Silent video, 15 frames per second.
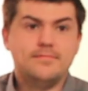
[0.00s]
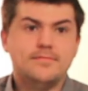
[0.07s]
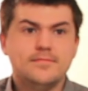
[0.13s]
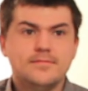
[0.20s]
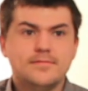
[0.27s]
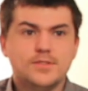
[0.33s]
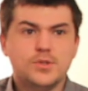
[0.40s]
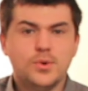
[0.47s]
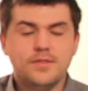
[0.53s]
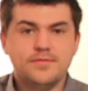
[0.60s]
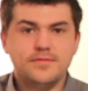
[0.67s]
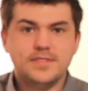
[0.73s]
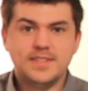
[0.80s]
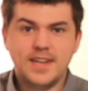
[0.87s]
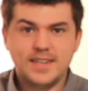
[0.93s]
sort of.
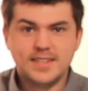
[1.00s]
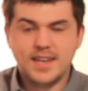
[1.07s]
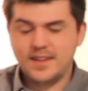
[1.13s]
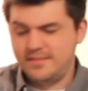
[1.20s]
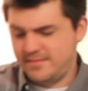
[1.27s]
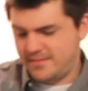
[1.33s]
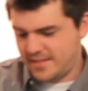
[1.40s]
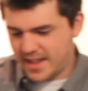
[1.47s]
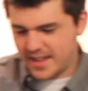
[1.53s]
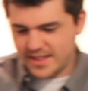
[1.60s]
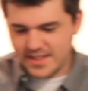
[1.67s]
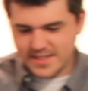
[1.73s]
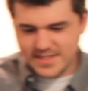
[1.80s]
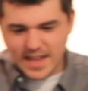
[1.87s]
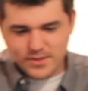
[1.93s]
It's not done.
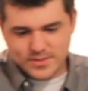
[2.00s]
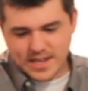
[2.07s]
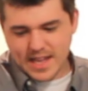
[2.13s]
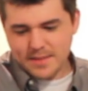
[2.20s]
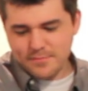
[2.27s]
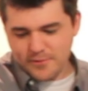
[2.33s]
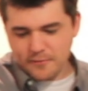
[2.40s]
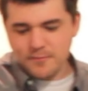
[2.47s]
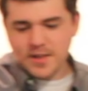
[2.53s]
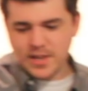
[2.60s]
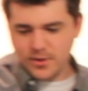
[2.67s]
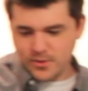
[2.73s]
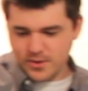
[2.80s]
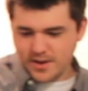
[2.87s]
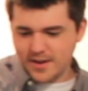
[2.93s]
It's now time for
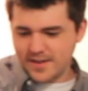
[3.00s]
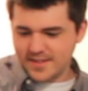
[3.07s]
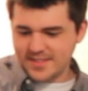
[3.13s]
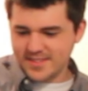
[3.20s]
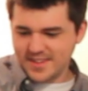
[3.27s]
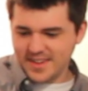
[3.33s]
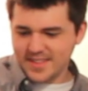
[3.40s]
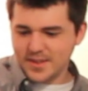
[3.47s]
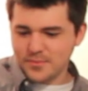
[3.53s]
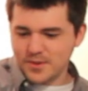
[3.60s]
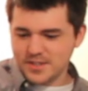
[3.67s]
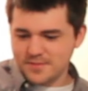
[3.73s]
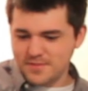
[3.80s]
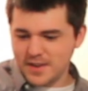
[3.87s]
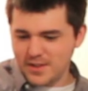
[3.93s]
video card. And then
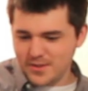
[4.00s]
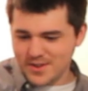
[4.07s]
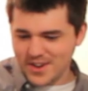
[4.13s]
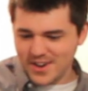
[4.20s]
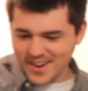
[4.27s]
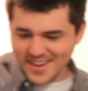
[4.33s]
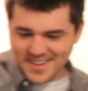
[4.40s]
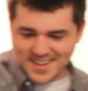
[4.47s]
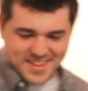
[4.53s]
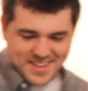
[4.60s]
once video card,